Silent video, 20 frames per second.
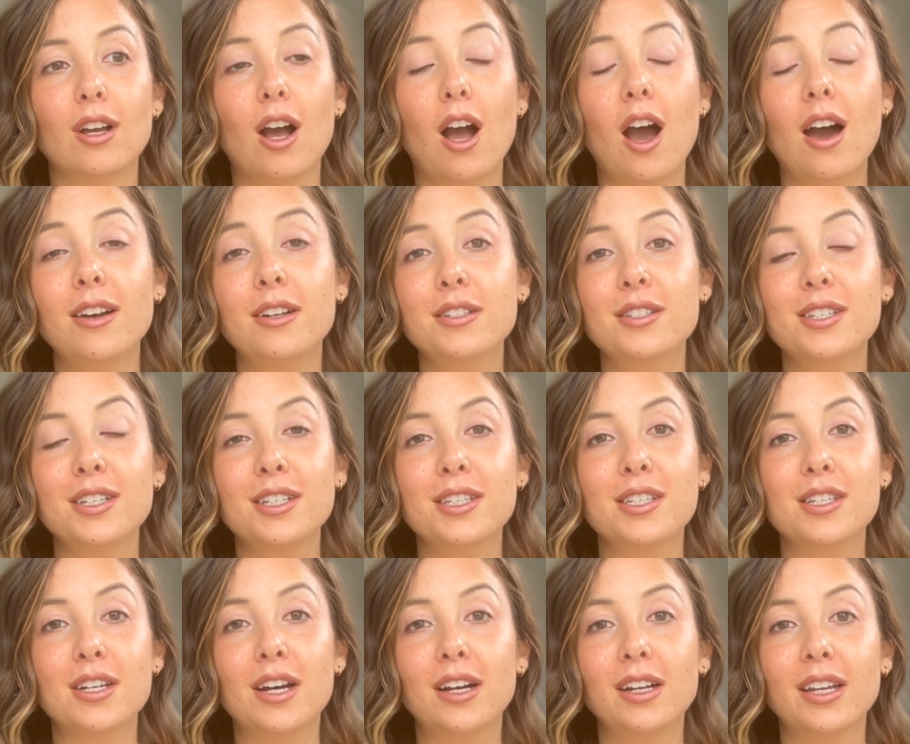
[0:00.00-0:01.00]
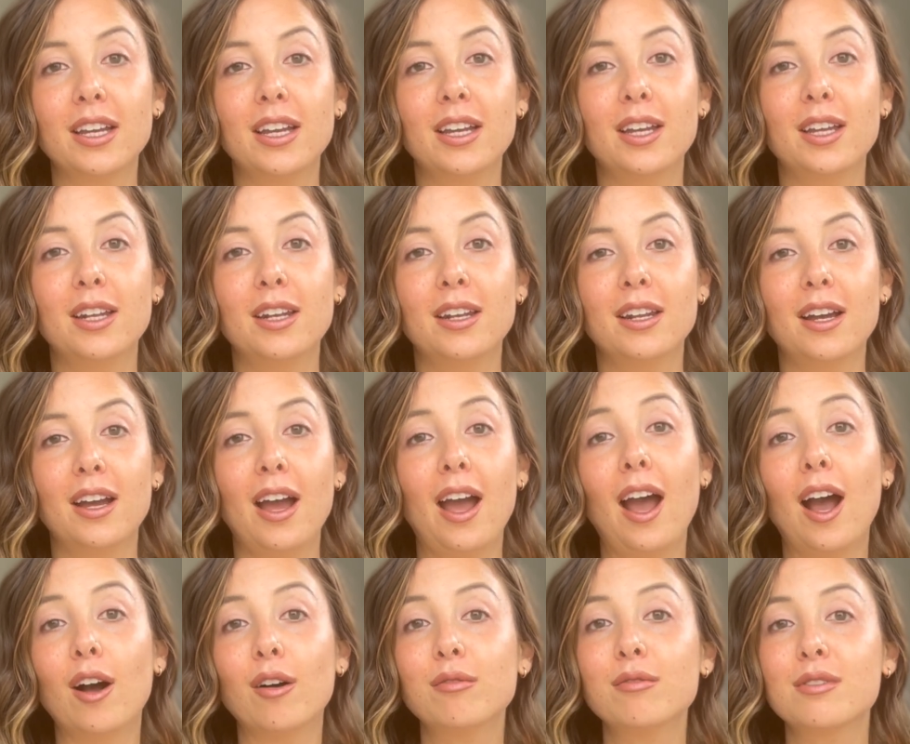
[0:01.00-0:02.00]
honestly stuck in a
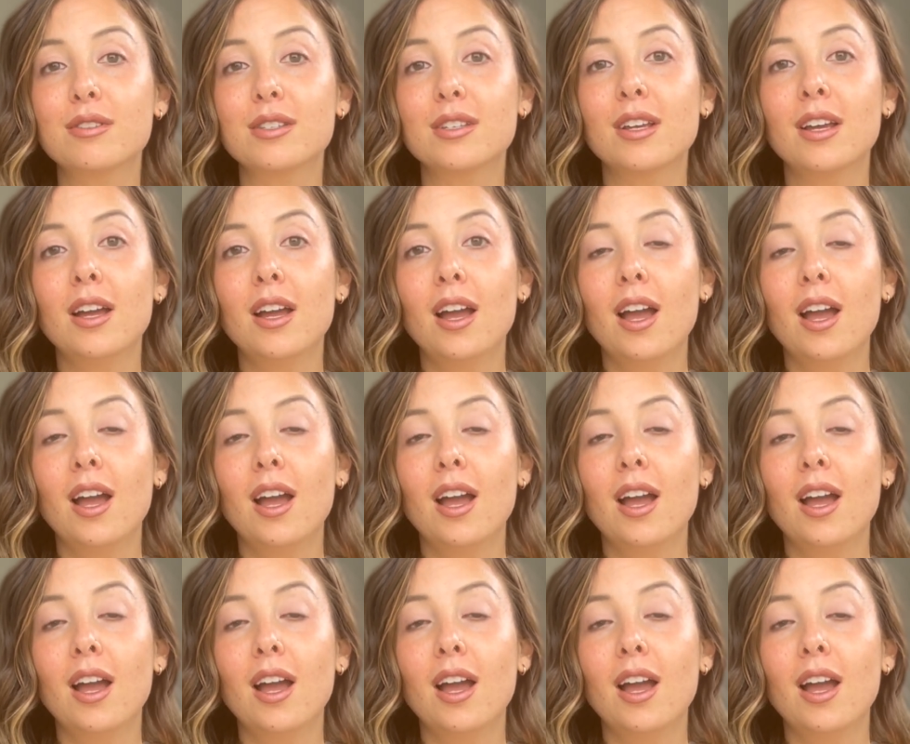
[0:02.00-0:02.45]
house.